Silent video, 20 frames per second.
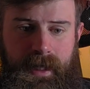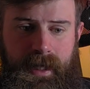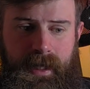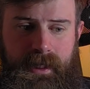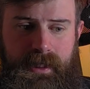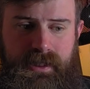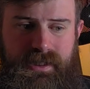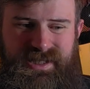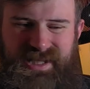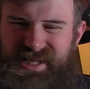
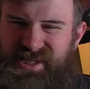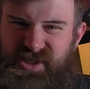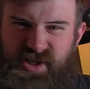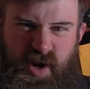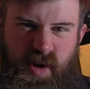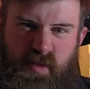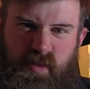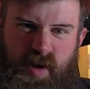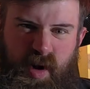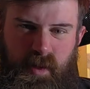And that's
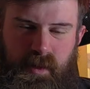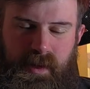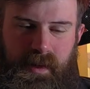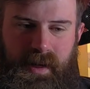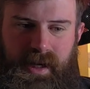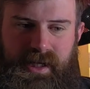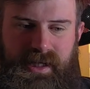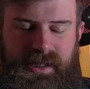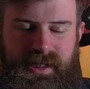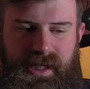not a
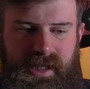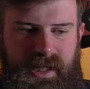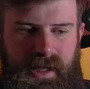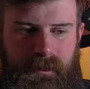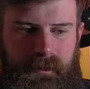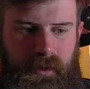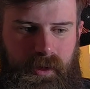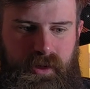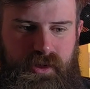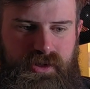problem. I can get
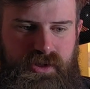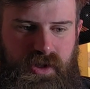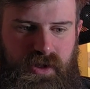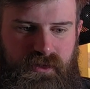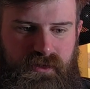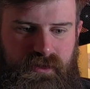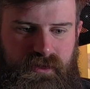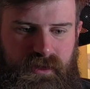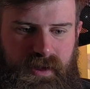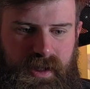that boxed
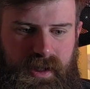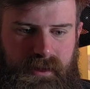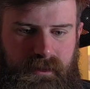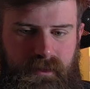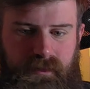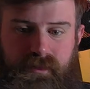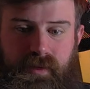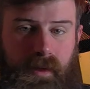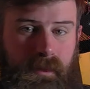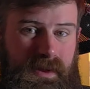off
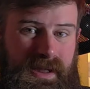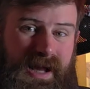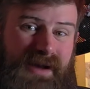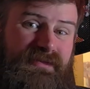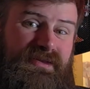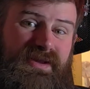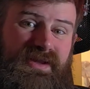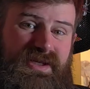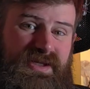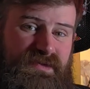probably
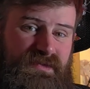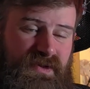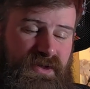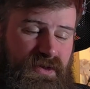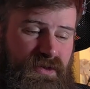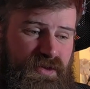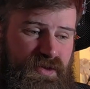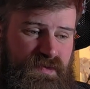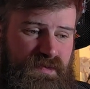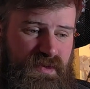after this
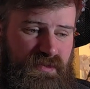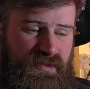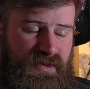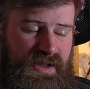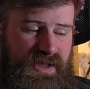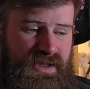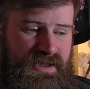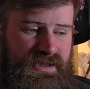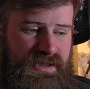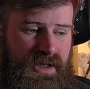video has been
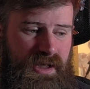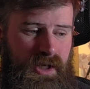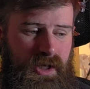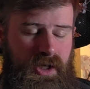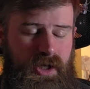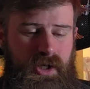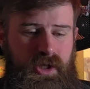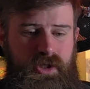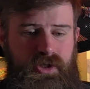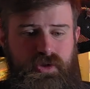released.
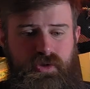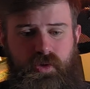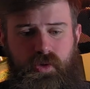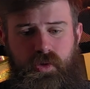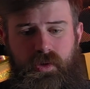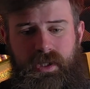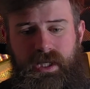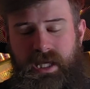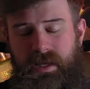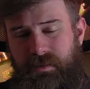
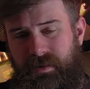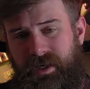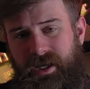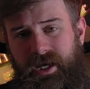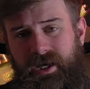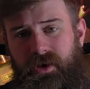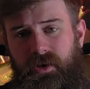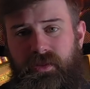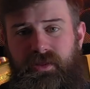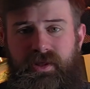So keep an
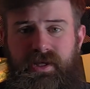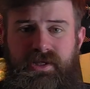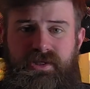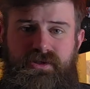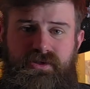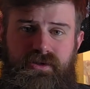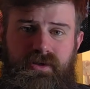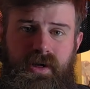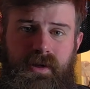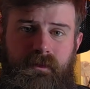eye on the
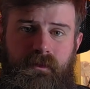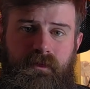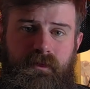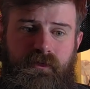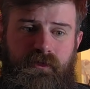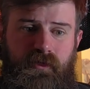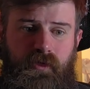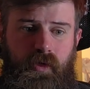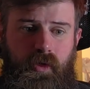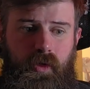Instagram
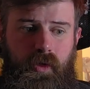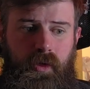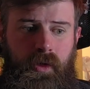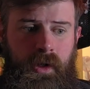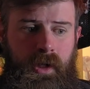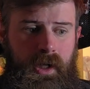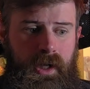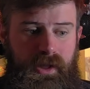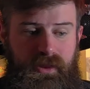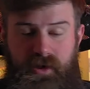for
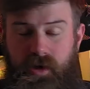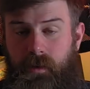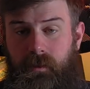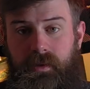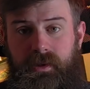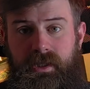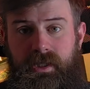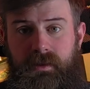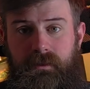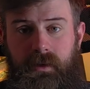the
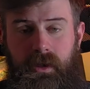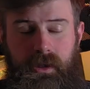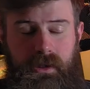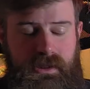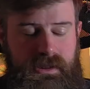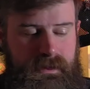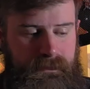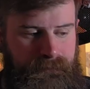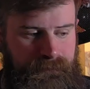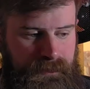completed
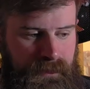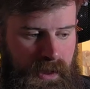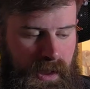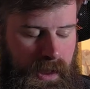models.